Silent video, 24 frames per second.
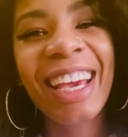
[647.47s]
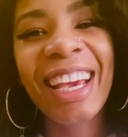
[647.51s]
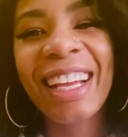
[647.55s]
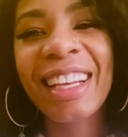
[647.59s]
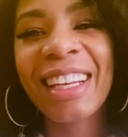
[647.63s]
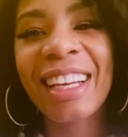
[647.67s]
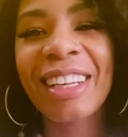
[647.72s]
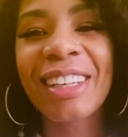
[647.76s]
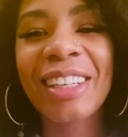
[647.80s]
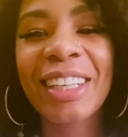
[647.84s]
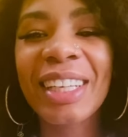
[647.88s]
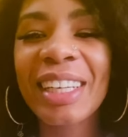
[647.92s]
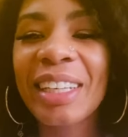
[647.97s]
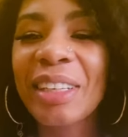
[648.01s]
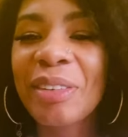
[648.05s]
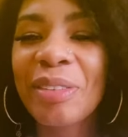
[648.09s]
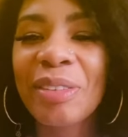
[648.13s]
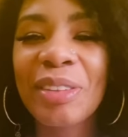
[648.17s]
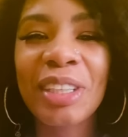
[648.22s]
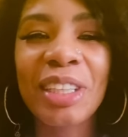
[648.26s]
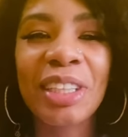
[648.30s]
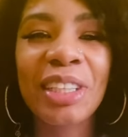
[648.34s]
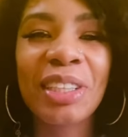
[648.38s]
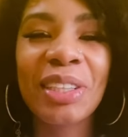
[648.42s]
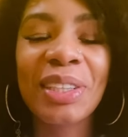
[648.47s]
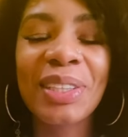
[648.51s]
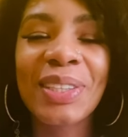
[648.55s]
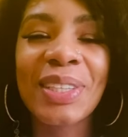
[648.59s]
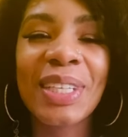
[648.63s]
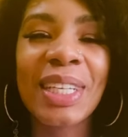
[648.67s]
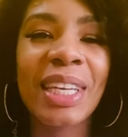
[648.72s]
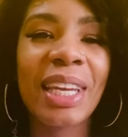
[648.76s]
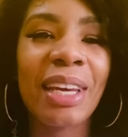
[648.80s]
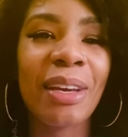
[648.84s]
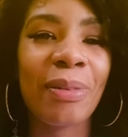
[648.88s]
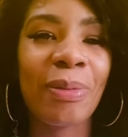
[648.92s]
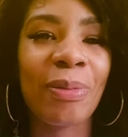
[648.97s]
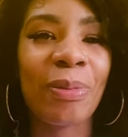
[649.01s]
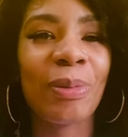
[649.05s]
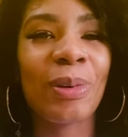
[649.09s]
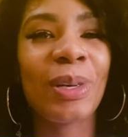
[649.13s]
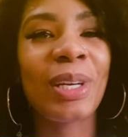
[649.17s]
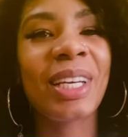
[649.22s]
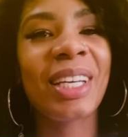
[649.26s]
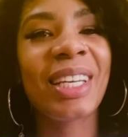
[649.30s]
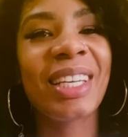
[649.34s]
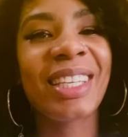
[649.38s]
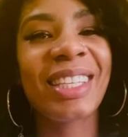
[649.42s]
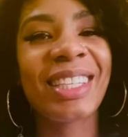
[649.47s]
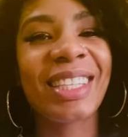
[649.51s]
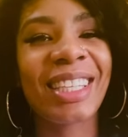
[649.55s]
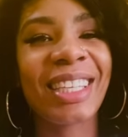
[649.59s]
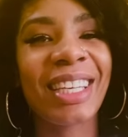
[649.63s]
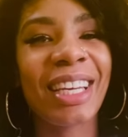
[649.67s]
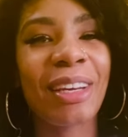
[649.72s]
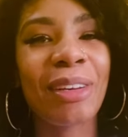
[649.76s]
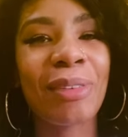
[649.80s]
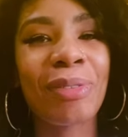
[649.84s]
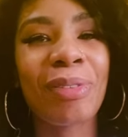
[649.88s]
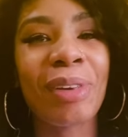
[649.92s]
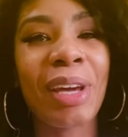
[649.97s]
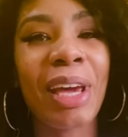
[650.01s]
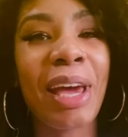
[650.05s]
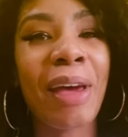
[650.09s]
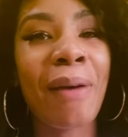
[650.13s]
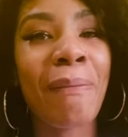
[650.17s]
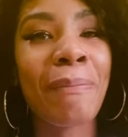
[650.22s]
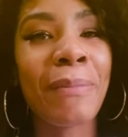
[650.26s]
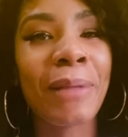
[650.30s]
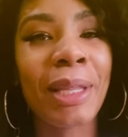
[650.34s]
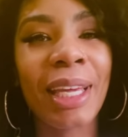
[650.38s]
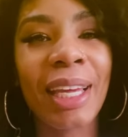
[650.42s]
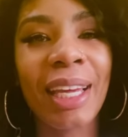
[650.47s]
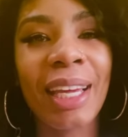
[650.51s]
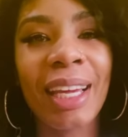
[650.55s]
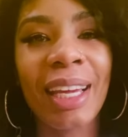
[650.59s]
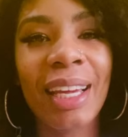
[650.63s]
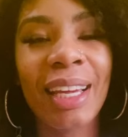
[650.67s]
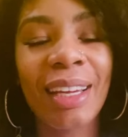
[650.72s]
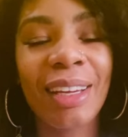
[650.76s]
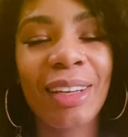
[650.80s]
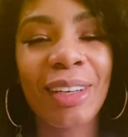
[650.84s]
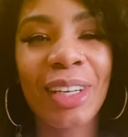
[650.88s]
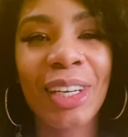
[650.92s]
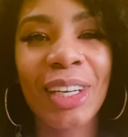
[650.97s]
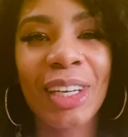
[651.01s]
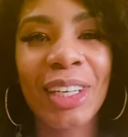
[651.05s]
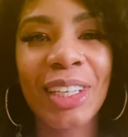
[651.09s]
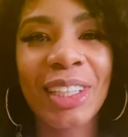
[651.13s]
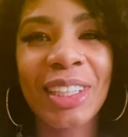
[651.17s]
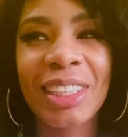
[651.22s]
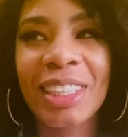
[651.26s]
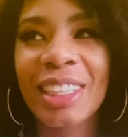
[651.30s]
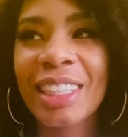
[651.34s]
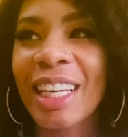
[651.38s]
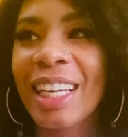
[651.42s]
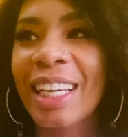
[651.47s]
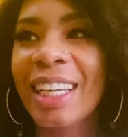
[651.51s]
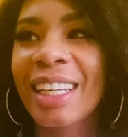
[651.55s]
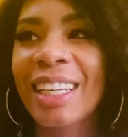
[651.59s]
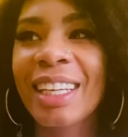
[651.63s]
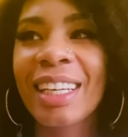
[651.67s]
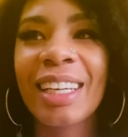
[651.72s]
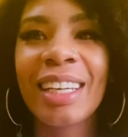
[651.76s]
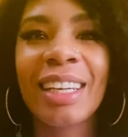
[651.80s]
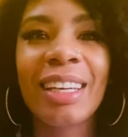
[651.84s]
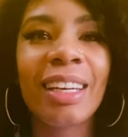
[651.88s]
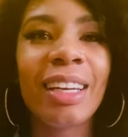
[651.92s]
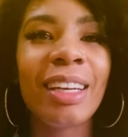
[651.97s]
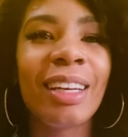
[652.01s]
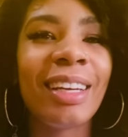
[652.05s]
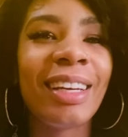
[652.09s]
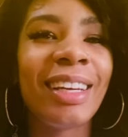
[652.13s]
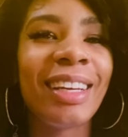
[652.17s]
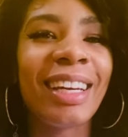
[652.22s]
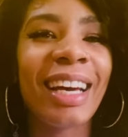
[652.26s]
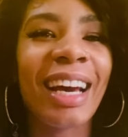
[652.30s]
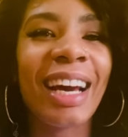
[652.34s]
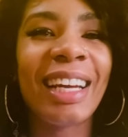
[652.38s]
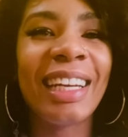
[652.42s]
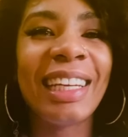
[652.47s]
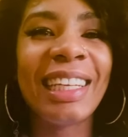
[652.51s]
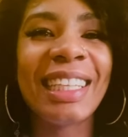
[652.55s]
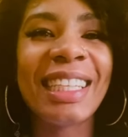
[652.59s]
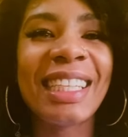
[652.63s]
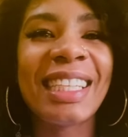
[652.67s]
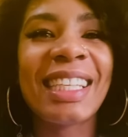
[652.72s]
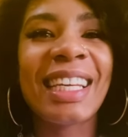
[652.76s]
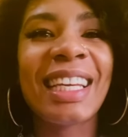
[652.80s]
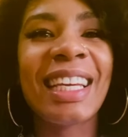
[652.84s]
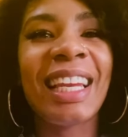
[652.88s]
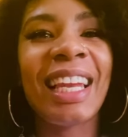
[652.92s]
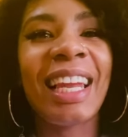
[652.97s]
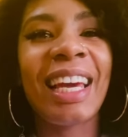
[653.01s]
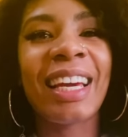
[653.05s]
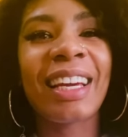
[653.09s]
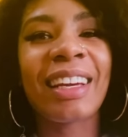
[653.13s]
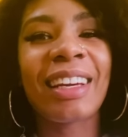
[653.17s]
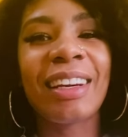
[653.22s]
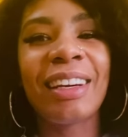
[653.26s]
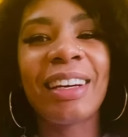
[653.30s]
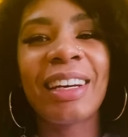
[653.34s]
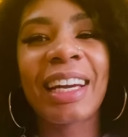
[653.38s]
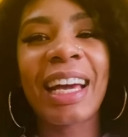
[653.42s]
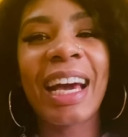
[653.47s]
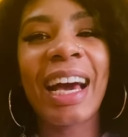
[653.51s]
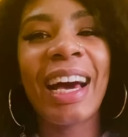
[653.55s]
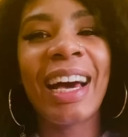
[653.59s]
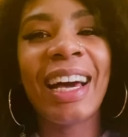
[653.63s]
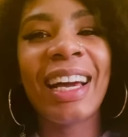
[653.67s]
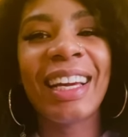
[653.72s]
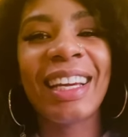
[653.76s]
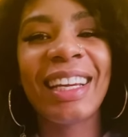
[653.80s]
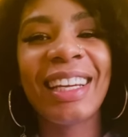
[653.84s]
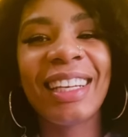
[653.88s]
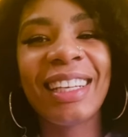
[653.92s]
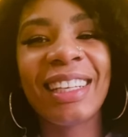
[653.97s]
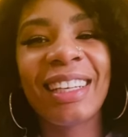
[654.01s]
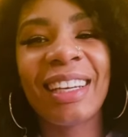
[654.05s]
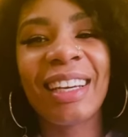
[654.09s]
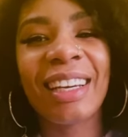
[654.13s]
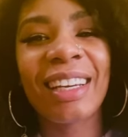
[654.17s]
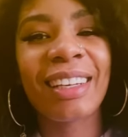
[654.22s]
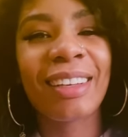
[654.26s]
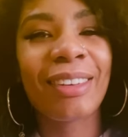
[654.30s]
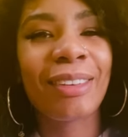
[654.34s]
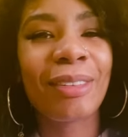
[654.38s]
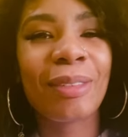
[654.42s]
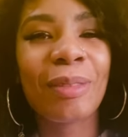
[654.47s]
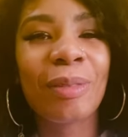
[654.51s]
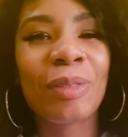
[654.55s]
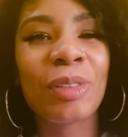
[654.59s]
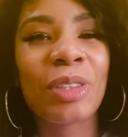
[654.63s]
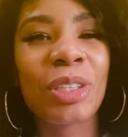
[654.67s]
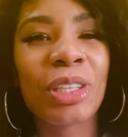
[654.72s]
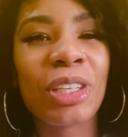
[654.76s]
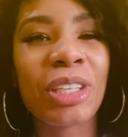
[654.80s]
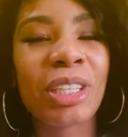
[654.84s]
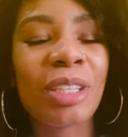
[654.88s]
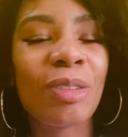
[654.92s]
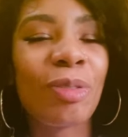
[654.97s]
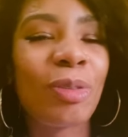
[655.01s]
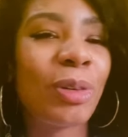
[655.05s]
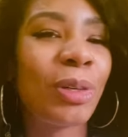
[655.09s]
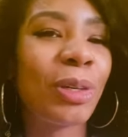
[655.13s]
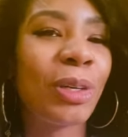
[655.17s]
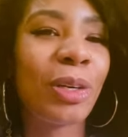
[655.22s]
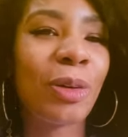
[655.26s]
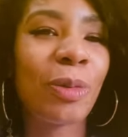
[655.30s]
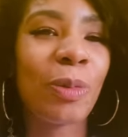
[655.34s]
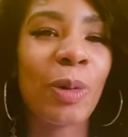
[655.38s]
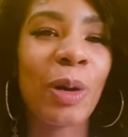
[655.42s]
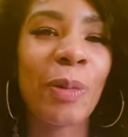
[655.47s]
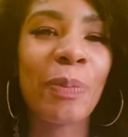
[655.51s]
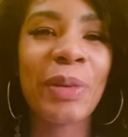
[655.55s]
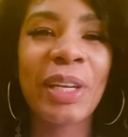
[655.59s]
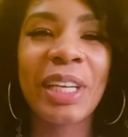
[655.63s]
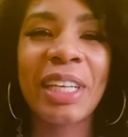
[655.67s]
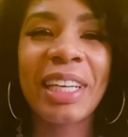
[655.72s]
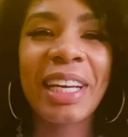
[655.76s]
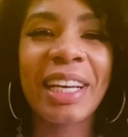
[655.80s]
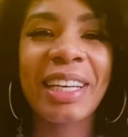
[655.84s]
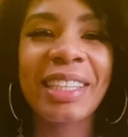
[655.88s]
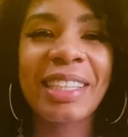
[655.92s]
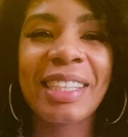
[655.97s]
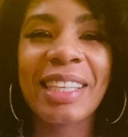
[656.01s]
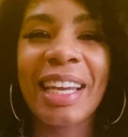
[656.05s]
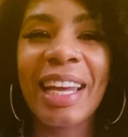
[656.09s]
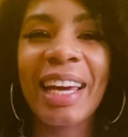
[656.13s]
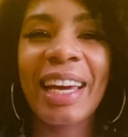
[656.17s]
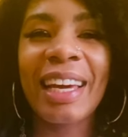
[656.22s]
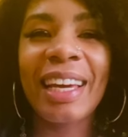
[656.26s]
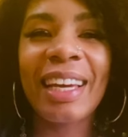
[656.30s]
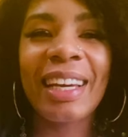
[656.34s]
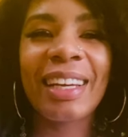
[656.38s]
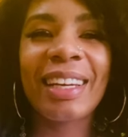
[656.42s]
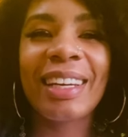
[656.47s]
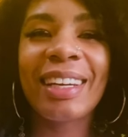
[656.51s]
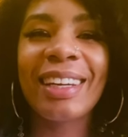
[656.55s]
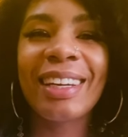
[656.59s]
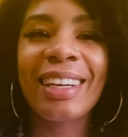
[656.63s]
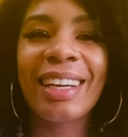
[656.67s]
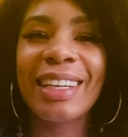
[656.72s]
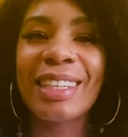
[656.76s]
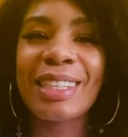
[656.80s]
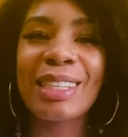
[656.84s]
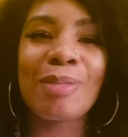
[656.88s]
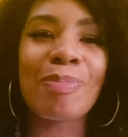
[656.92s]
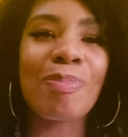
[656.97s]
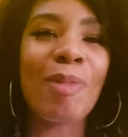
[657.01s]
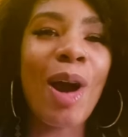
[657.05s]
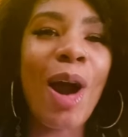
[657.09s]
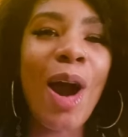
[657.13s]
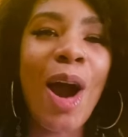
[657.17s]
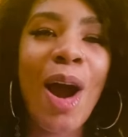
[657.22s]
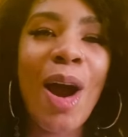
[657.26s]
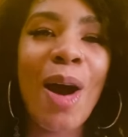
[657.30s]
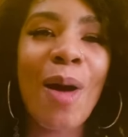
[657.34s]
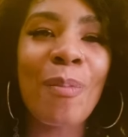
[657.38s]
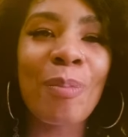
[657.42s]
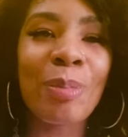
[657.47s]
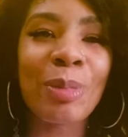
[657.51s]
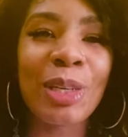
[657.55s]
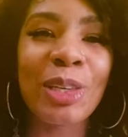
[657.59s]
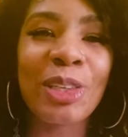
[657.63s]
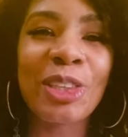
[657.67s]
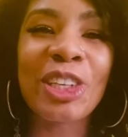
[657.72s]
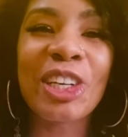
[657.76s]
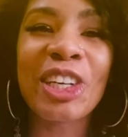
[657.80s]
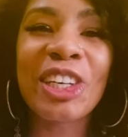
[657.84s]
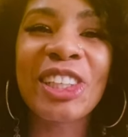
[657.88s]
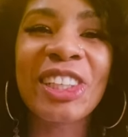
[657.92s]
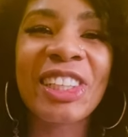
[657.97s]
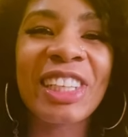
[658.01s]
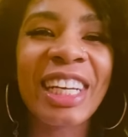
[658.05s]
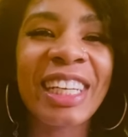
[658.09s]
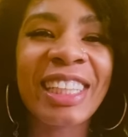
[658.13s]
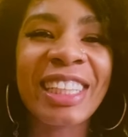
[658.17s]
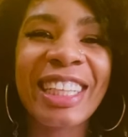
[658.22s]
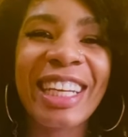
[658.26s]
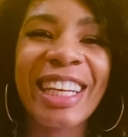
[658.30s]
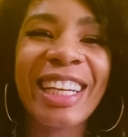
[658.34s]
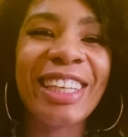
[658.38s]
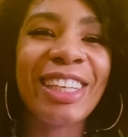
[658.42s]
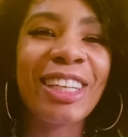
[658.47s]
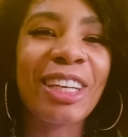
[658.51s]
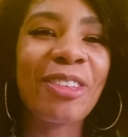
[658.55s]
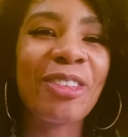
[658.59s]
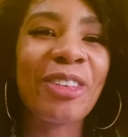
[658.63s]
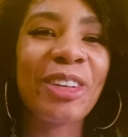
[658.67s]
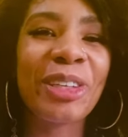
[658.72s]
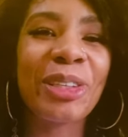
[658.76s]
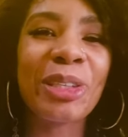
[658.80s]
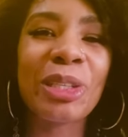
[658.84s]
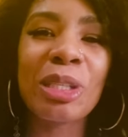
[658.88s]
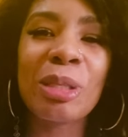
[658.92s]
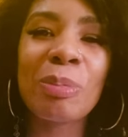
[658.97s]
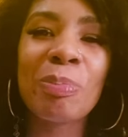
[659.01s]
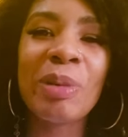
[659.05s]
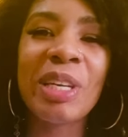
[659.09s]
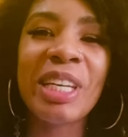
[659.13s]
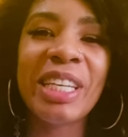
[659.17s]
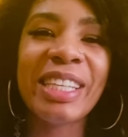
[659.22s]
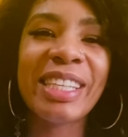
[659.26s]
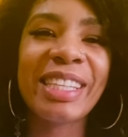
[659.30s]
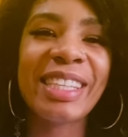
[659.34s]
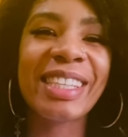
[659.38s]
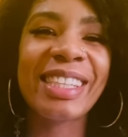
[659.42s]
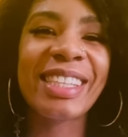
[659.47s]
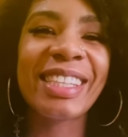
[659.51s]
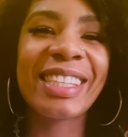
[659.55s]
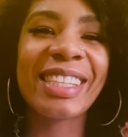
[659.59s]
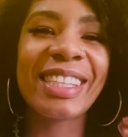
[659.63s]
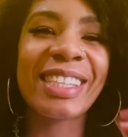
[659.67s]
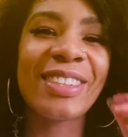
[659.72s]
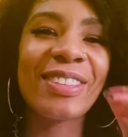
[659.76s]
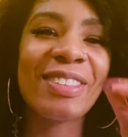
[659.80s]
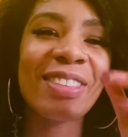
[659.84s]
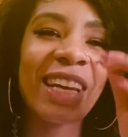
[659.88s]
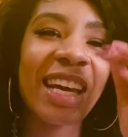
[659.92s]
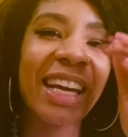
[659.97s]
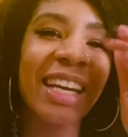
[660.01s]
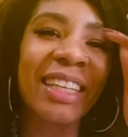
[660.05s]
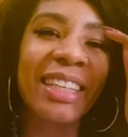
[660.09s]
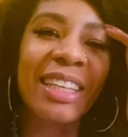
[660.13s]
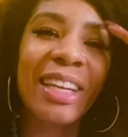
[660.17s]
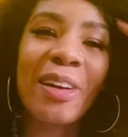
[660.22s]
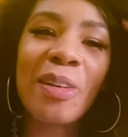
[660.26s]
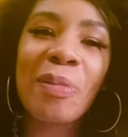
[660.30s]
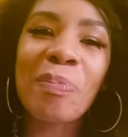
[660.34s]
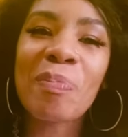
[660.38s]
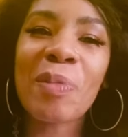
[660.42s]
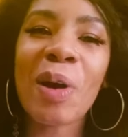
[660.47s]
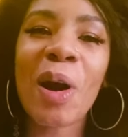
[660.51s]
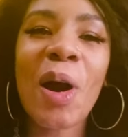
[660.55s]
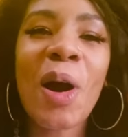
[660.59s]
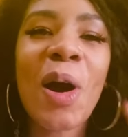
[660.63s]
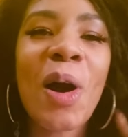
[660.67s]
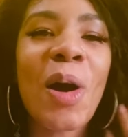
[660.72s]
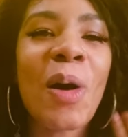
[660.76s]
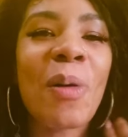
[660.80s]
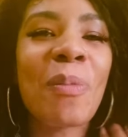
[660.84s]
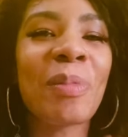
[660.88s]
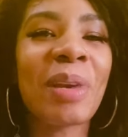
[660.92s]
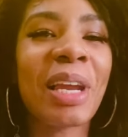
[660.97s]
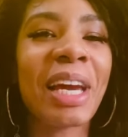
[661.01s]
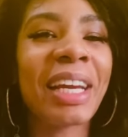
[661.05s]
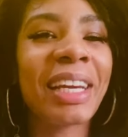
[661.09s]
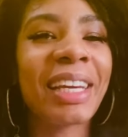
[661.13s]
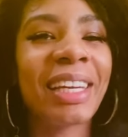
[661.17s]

they're looking for you and their friends and their family, you know. It's like how they say, like, a guy, he, like, looks for a woman that's, like, his mom, you know, like they look for those pieces of like their mom, like in